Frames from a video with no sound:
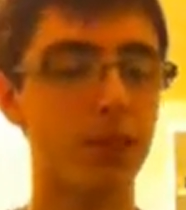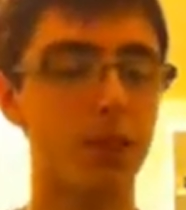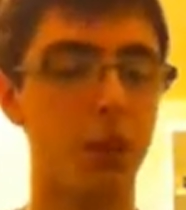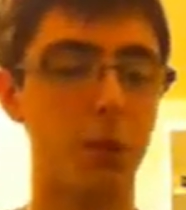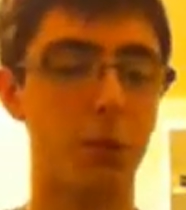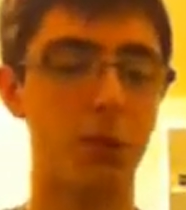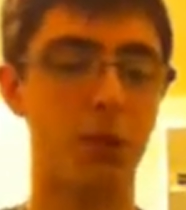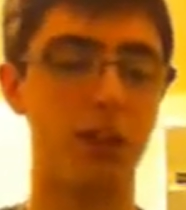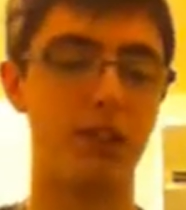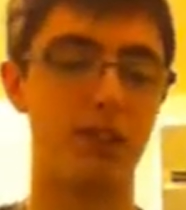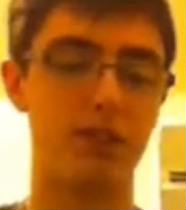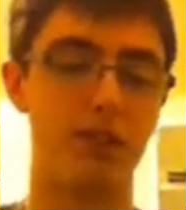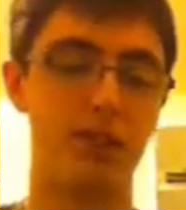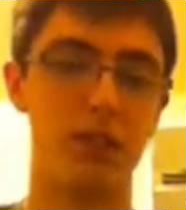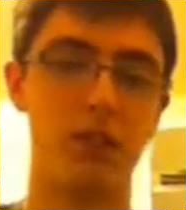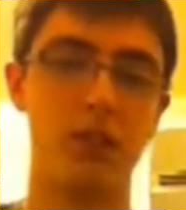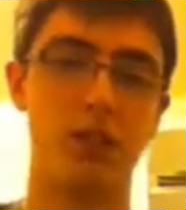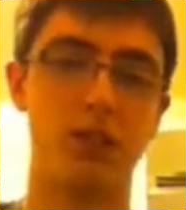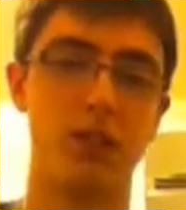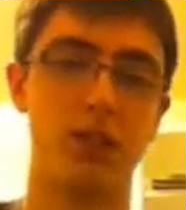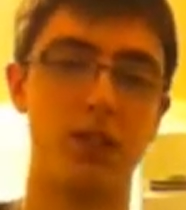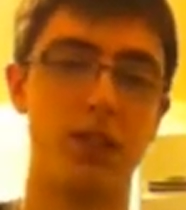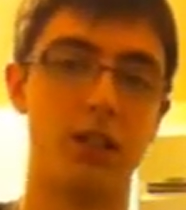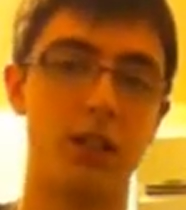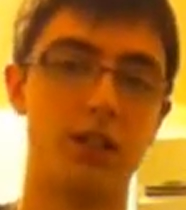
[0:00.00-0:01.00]
I'll play it
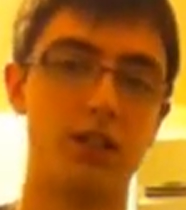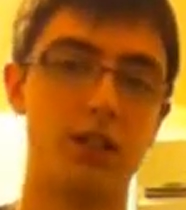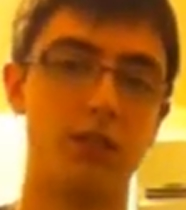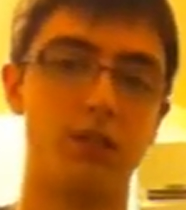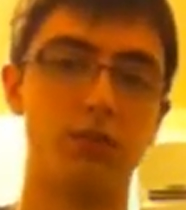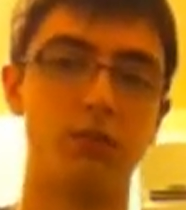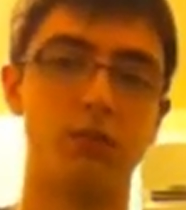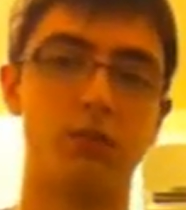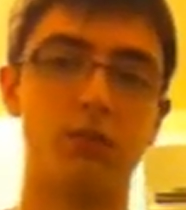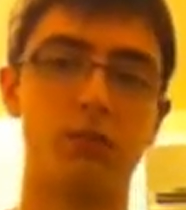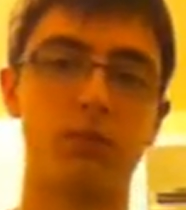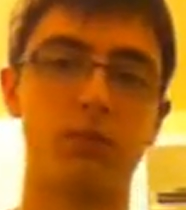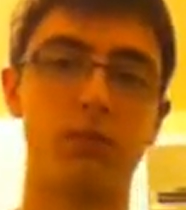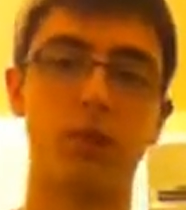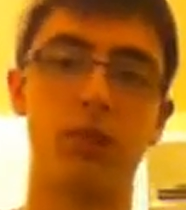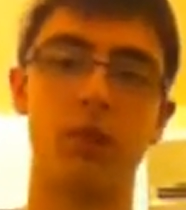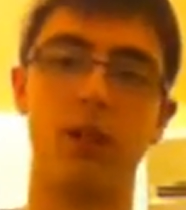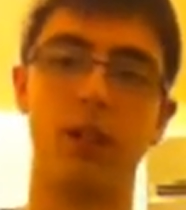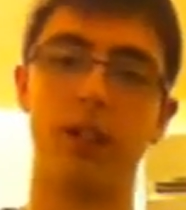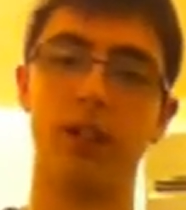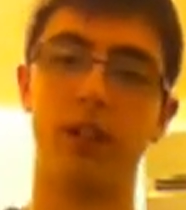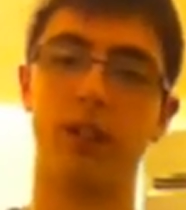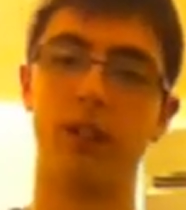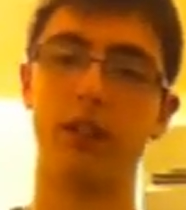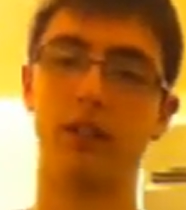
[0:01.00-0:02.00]
first and then I'll go
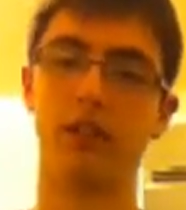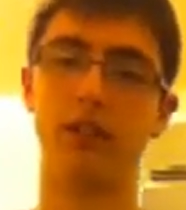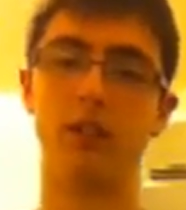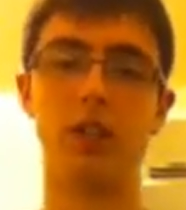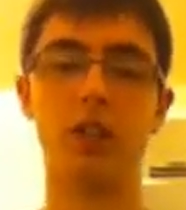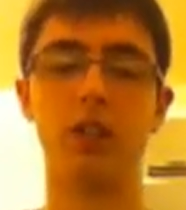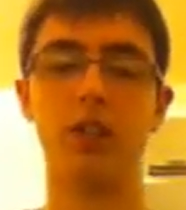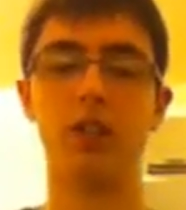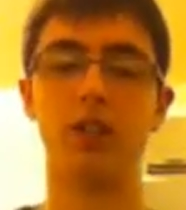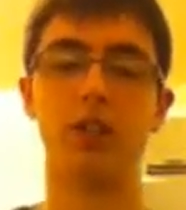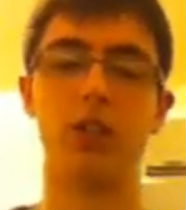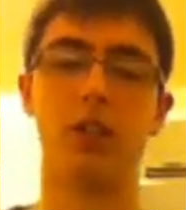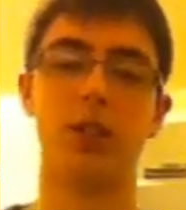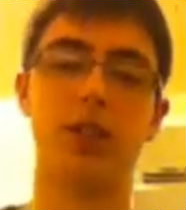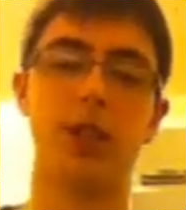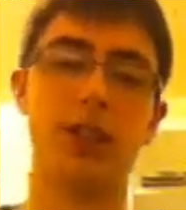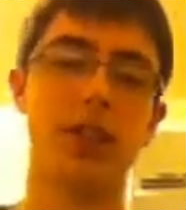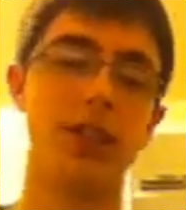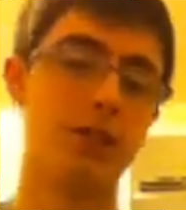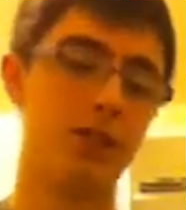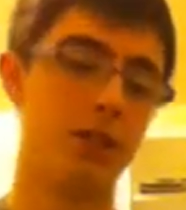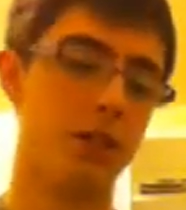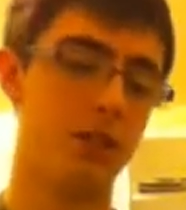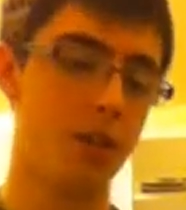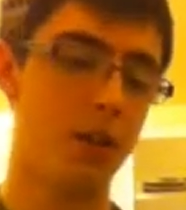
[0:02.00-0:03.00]
ahead and show you
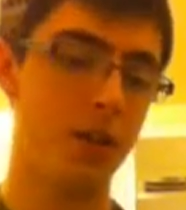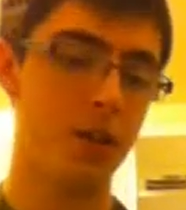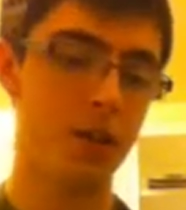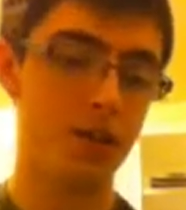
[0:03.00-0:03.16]
how.